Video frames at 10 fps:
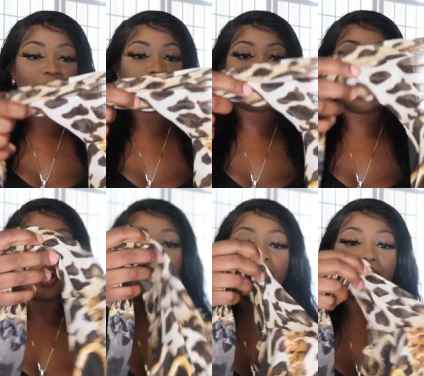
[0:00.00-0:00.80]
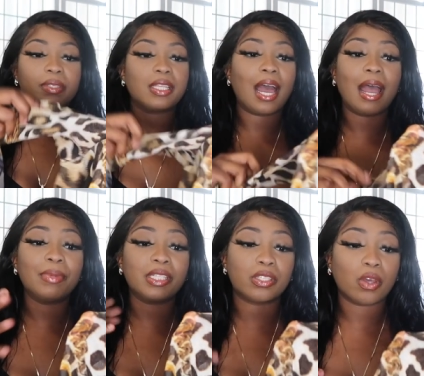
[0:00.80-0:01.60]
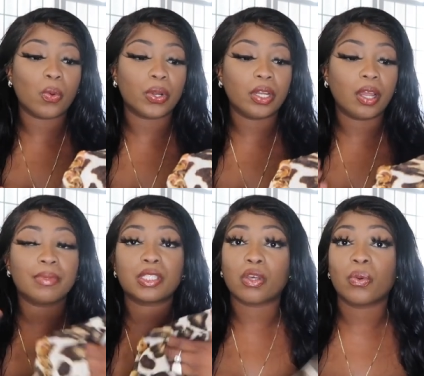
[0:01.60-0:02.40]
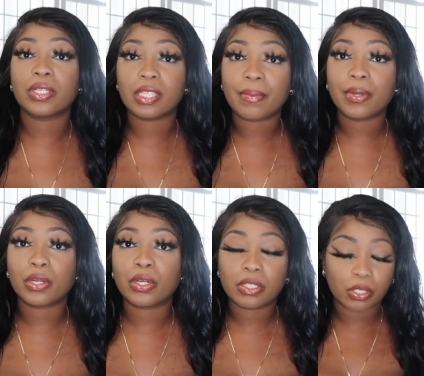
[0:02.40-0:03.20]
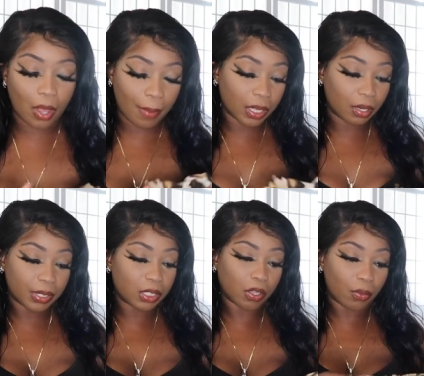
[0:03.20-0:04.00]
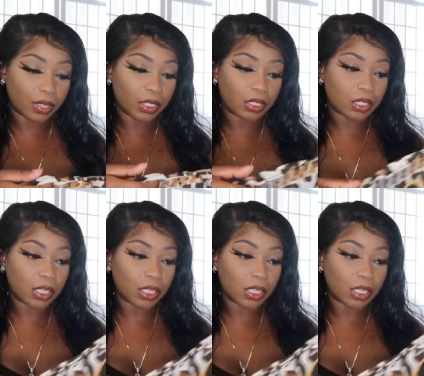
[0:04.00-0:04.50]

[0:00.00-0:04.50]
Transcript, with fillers: like the arms i'm a sewer i'm a sewer type of girl so i'm gonna be sewing this